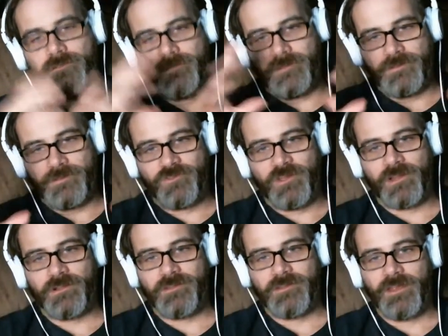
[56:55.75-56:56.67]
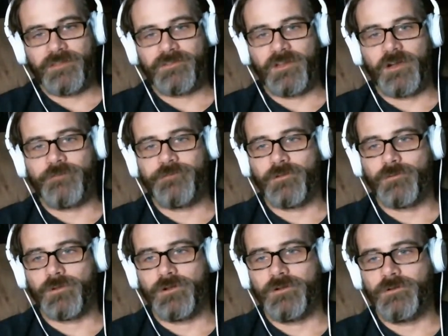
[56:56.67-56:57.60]
this channel takes off and
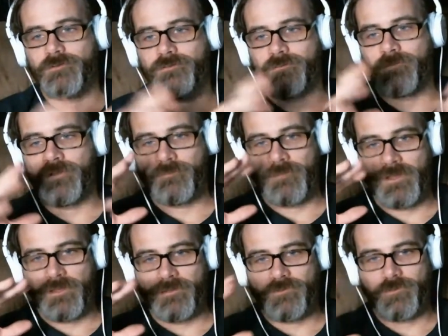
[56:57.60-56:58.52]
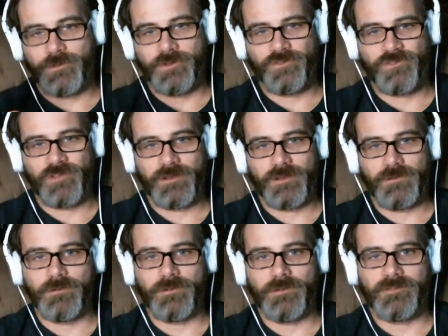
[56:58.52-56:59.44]
grows, once my Twitch
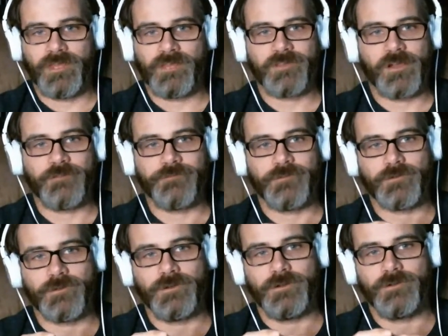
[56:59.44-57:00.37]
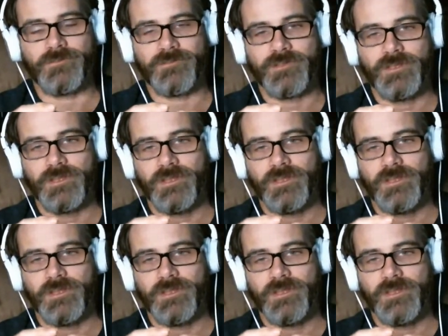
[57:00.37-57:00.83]
channel takes off and grows,